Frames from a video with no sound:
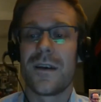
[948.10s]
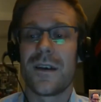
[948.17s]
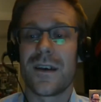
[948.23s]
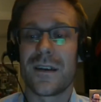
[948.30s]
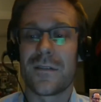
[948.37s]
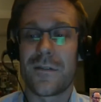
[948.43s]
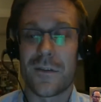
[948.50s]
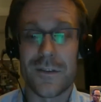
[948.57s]

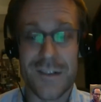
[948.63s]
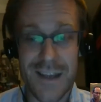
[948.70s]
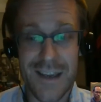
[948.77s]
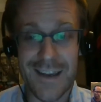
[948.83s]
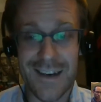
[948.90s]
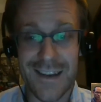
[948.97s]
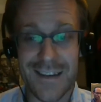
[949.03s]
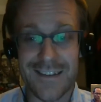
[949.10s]
and if they're
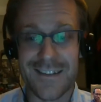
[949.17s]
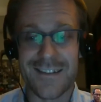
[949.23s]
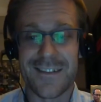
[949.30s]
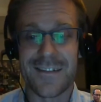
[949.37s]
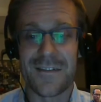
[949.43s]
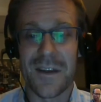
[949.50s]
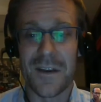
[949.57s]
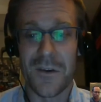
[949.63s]
digging it,
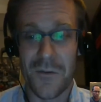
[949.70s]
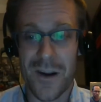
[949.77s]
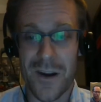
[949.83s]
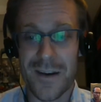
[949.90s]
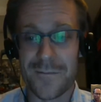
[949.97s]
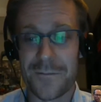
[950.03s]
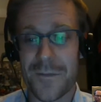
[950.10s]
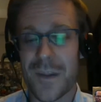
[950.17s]
then
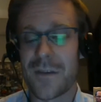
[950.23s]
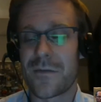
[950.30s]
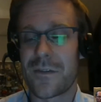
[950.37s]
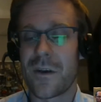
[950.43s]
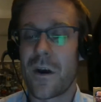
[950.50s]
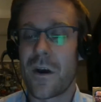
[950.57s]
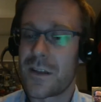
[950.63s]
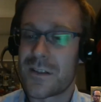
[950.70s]
great. If
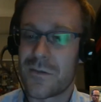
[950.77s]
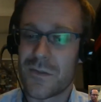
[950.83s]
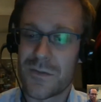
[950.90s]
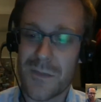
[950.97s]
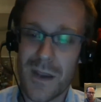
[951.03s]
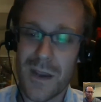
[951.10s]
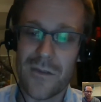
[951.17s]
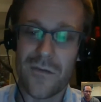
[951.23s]
the audience it
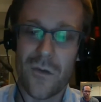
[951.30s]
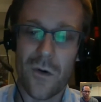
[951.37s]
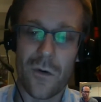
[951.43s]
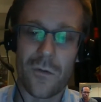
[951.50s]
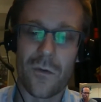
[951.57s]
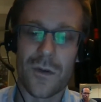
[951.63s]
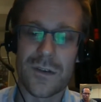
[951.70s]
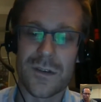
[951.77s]
was made for
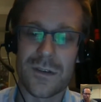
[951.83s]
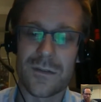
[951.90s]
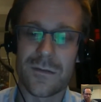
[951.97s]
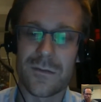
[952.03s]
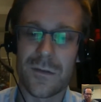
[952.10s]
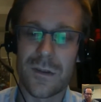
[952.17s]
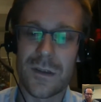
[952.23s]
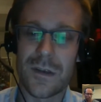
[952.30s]
wasn't
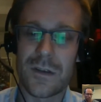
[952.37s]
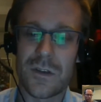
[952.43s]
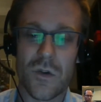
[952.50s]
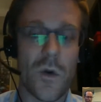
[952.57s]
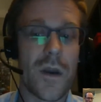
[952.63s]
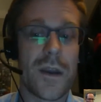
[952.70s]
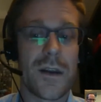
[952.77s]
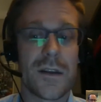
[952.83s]
really
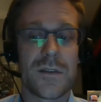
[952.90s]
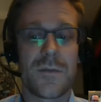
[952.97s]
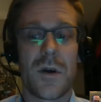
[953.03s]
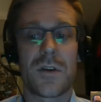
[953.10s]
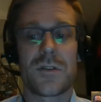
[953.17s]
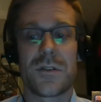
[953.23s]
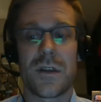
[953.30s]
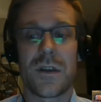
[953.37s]
enjoying it as
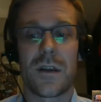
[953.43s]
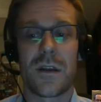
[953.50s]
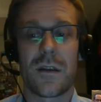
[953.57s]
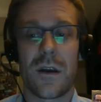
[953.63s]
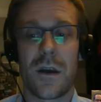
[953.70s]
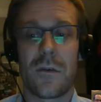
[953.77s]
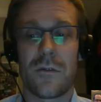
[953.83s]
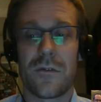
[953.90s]
much, then
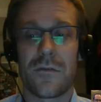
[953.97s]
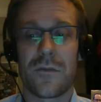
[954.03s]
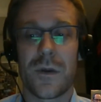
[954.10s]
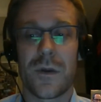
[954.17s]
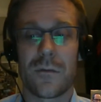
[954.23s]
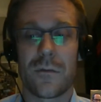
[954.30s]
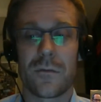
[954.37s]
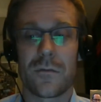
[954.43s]
I would have
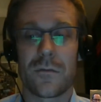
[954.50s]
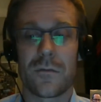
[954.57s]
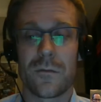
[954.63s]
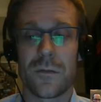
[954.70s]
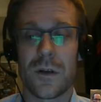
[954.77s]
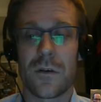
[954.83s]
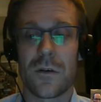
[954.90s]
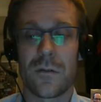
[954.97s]
been,
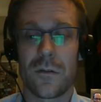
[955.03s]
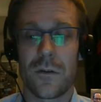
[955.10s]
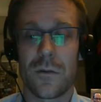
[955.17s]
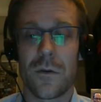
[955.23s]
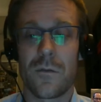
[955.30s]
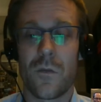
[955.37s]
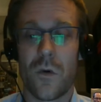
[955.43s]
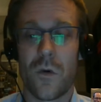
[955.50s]
a
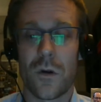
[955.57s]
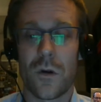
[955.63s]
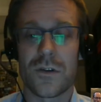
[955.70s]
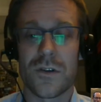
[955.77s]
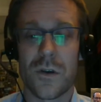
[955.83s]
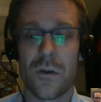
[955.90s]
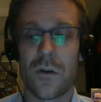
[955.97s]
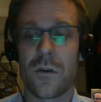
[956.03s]
little bit more
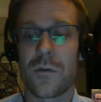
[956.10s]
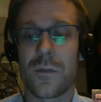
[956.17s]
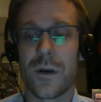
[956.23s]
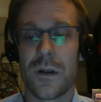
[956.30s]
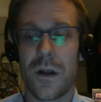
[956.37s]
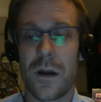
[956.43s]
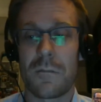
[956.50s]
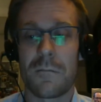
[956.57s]
concerned.
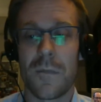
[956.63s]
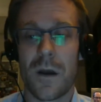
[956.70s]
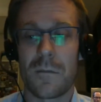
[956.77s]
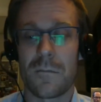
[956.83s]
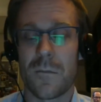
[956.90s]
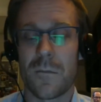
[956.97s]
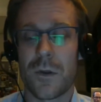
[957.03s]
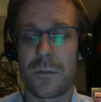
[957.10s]
But
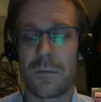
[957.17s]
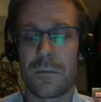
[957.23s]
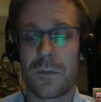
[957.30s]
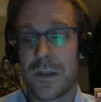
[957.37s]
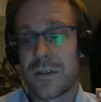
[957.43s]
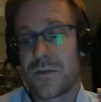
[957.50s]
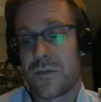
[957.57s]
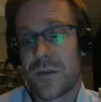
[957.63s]
I'm really
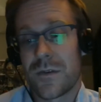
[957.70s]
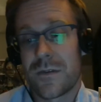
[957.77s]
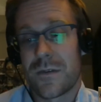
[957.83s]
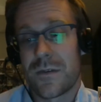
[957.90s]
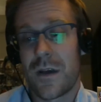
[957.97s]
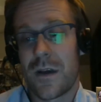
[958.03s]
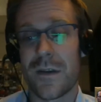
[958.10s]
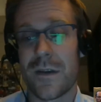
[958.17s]
pleased with
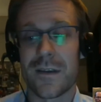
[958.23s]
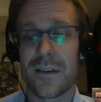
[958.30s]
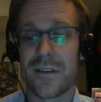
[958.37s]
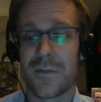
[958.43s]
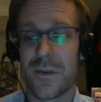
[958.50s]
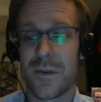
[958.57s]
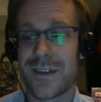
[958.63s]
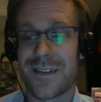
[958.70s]
how it
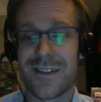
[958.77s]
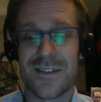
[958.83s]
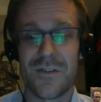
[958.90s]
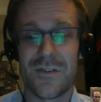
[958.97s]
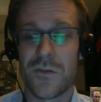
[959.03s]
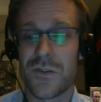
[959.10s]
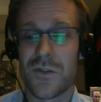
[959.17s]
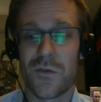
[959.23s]
is. But it's
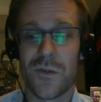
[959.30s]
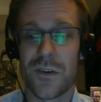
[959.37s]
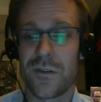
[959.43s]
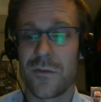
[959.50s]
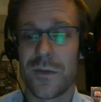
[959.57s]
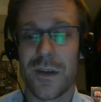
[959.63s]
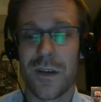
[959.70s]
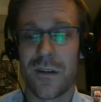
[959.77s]
so
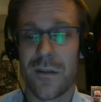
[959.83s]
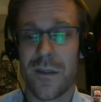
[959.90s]
surreal being